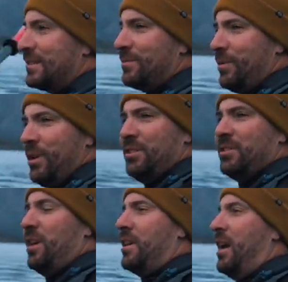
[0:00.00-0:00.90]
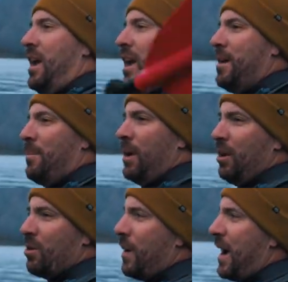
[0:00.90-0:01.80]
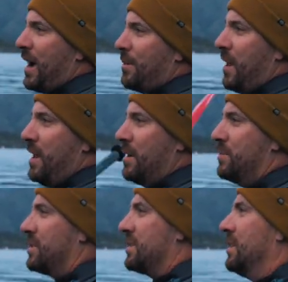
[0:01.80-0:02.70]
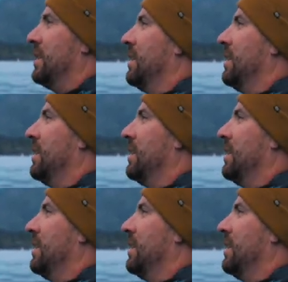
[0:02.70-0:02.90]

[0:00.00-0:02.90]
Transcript: really started to ache my lower back and my hips.